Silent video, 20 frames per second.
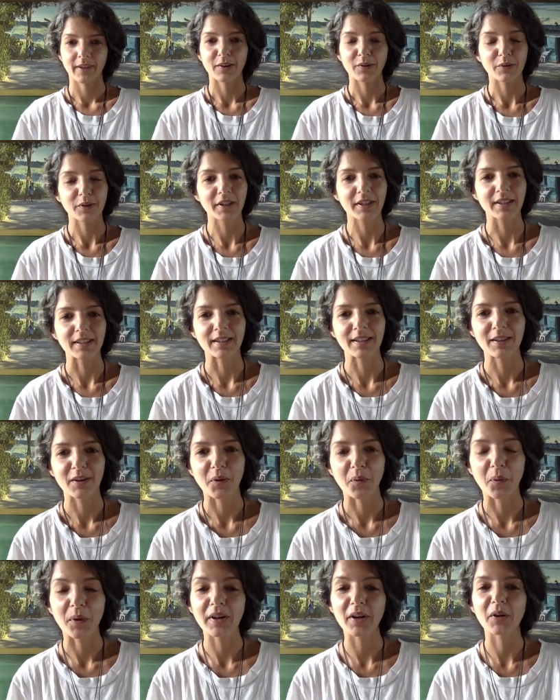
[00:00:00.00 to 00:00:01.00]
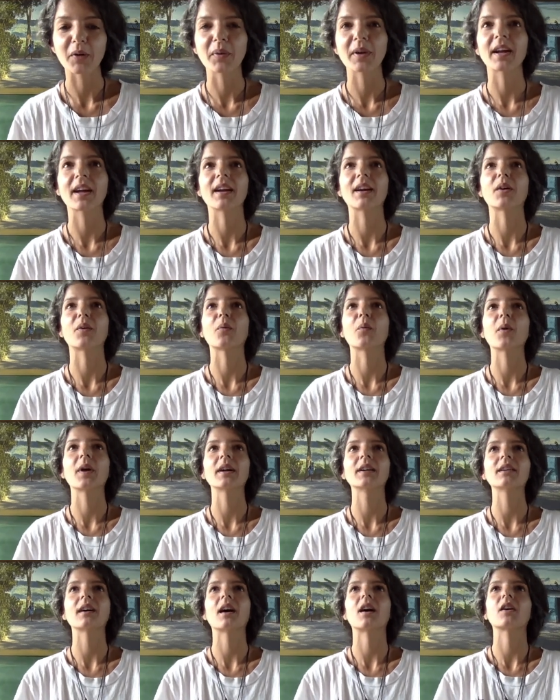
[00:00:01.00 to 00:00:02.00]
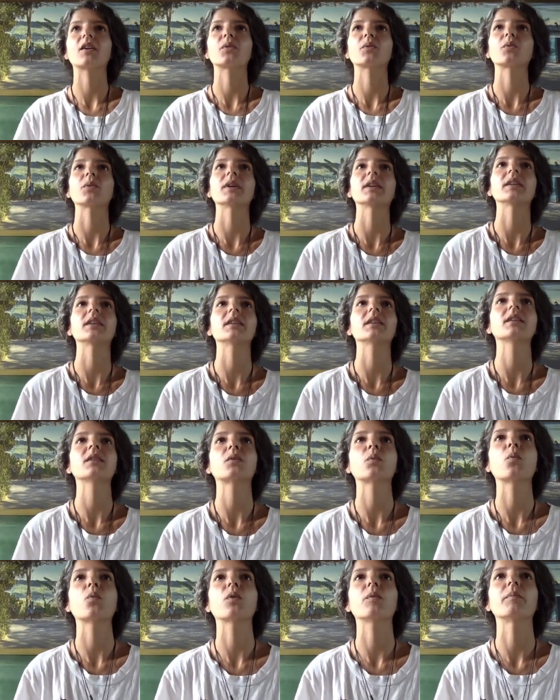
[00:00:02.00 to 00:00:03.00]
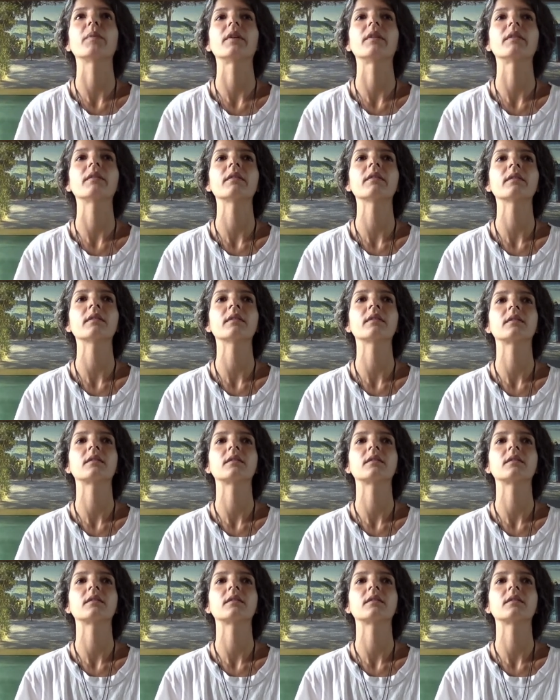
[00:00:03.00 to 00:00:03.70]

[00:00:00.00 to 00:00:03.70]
Really? When are we when are we women